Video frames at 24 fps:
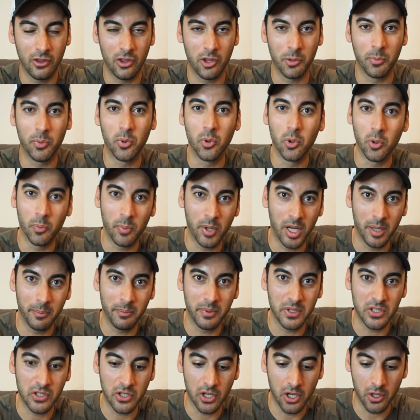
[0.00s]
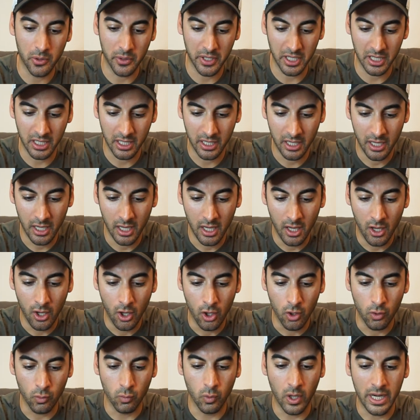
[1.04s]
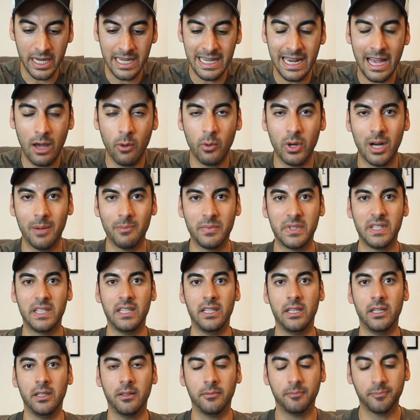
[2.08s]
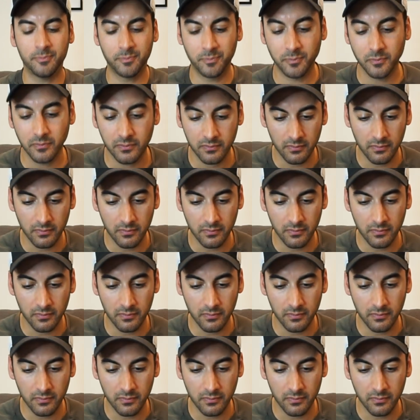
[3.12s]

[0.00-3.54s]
The pool pump is going. Right now what I'm seeing,